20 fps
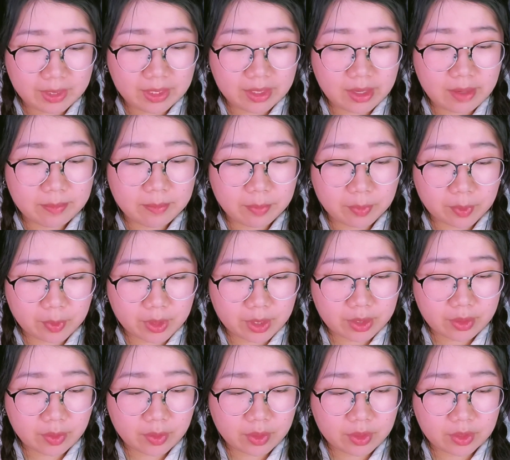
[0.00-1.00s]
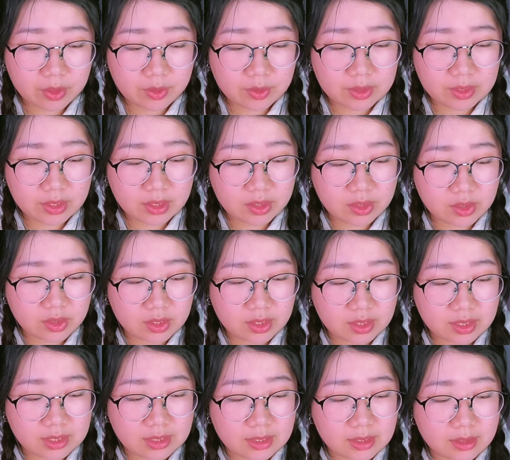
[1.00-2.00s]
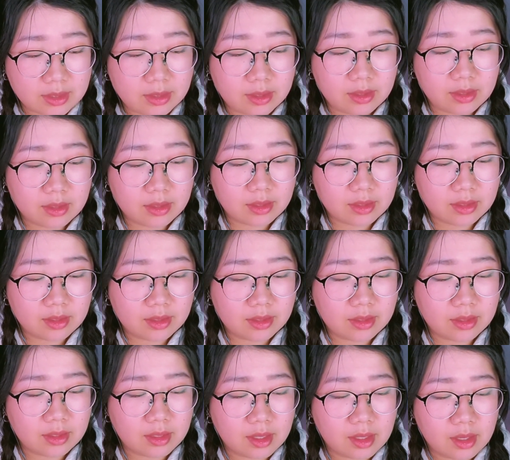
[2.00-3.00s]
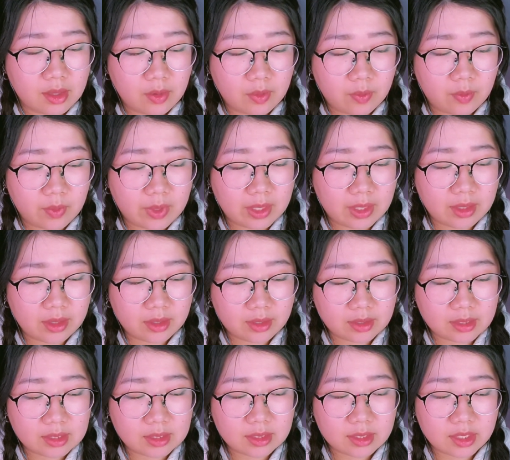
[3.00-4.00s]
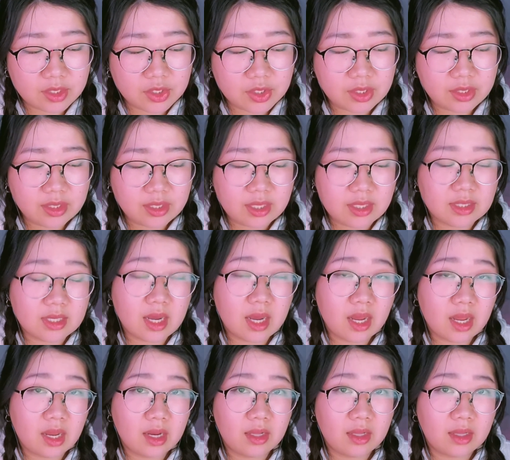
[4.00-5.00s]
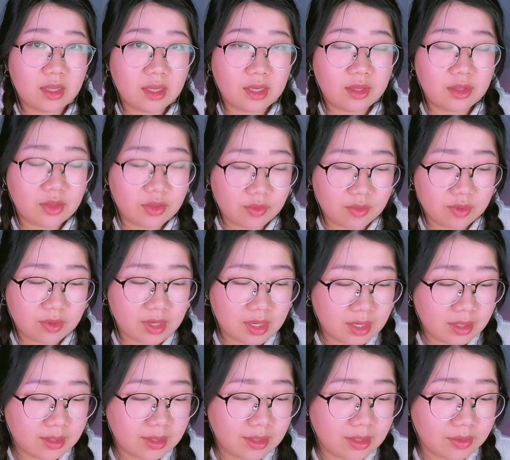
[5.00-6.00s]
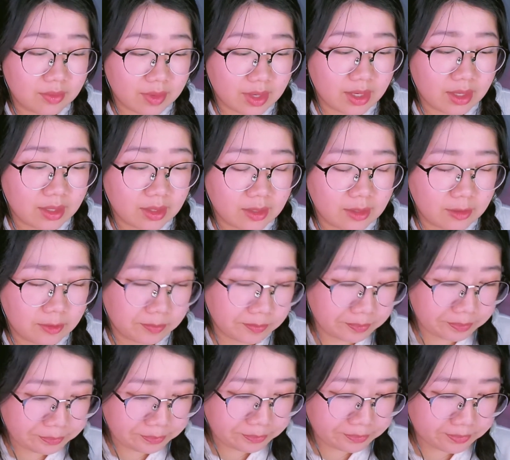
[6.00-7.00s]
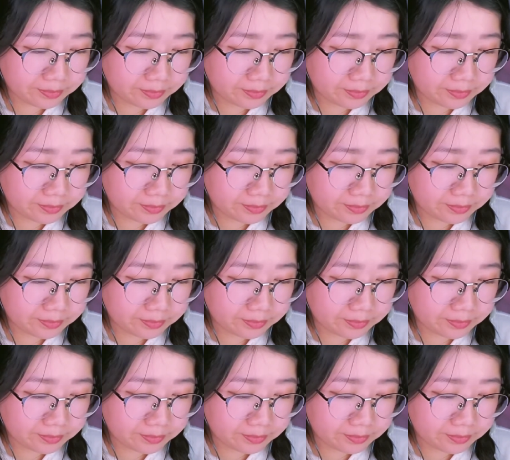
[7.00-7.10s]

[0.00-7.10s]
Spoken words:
You become bored or lose interest when the discussion gets highly theoretical.